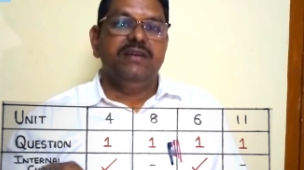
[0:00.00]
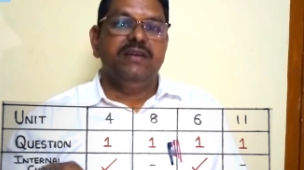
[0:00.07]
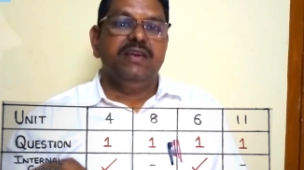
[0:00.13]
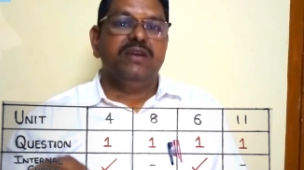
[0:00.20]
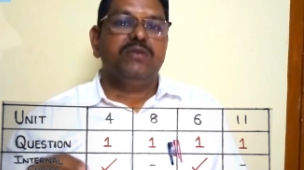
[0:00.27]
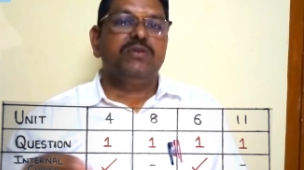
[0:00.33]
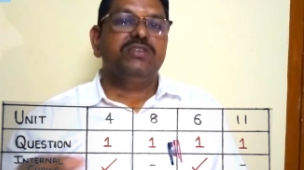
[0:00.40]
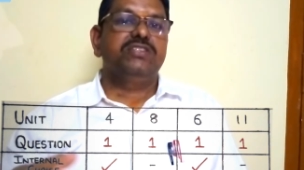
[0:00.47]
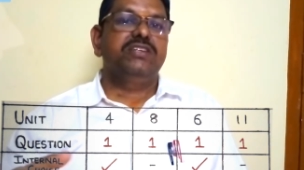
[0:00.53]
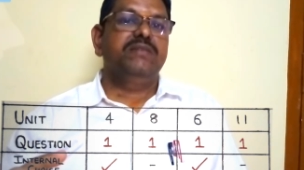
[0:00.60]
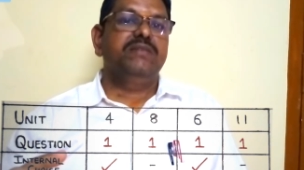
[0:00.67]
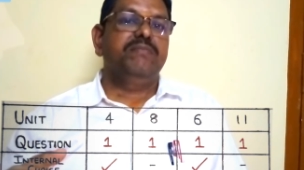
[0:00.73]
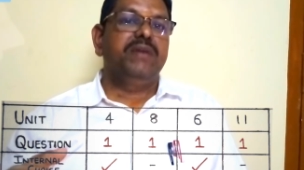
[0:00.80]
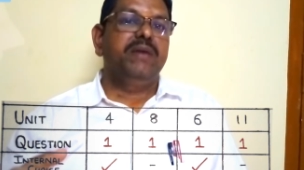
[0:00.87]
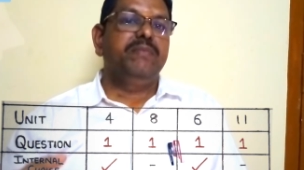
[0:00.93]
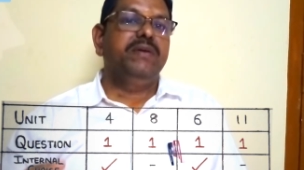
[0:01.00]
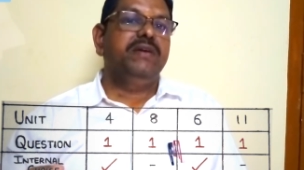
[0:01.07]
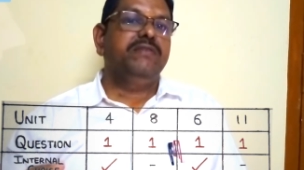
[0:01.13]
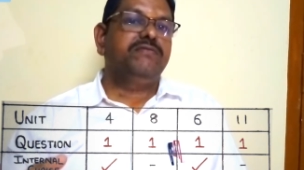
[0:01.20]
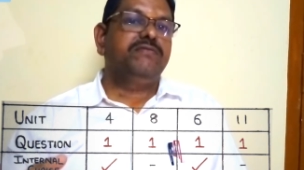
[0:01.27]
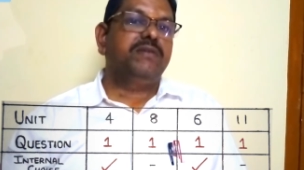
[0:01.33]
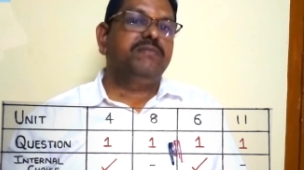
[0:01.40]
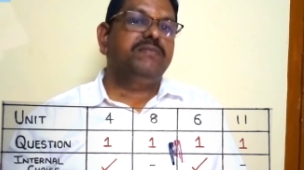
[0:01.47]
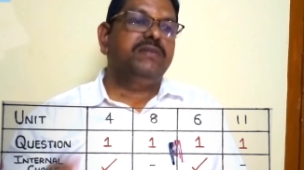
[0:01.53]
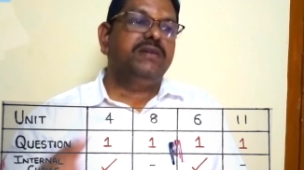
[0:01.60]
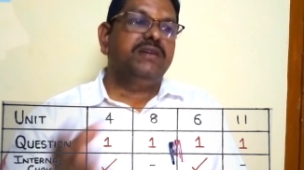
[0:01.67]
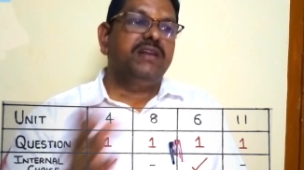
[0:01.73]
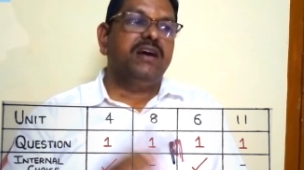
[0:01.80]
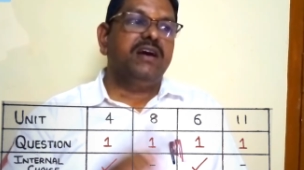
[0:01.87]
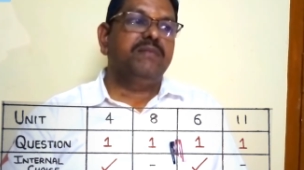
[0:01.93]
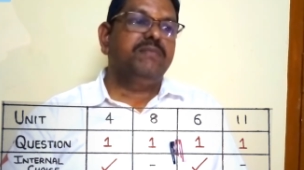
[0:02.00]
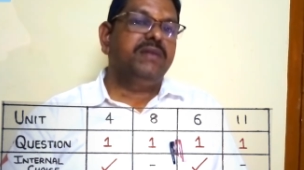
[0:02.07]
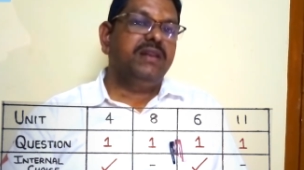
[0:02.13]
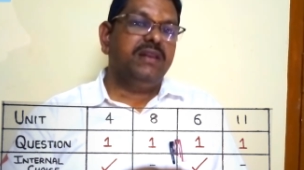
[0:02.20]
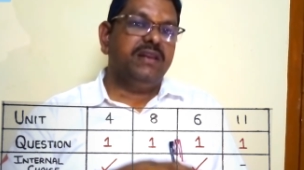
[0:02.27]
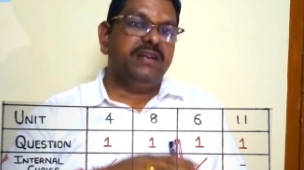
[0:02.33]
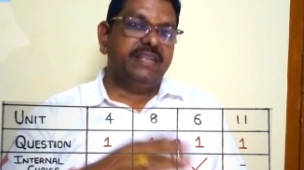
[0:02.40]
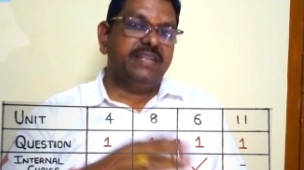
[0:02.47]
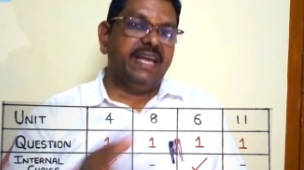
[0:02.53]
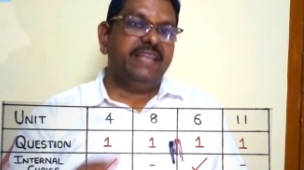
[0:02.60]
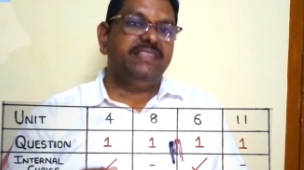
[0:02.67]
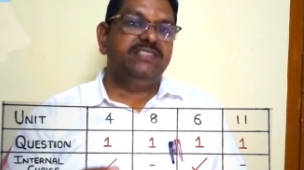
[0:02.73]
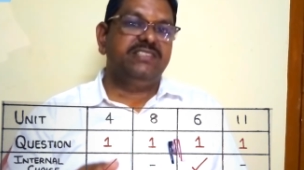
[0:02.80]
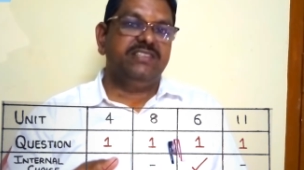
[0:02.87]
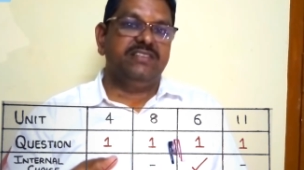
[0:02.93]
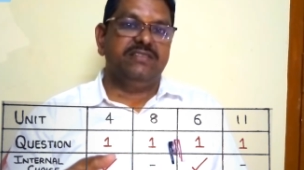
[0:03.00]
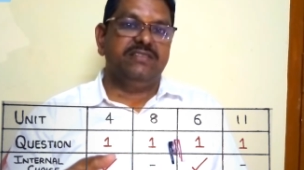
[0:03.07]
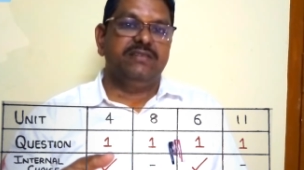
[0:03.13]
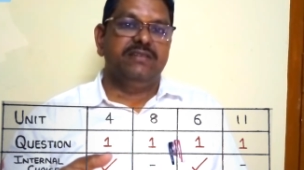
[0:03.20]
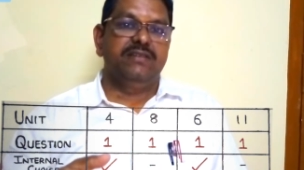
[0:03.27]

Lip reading: a question may be from normal tangent,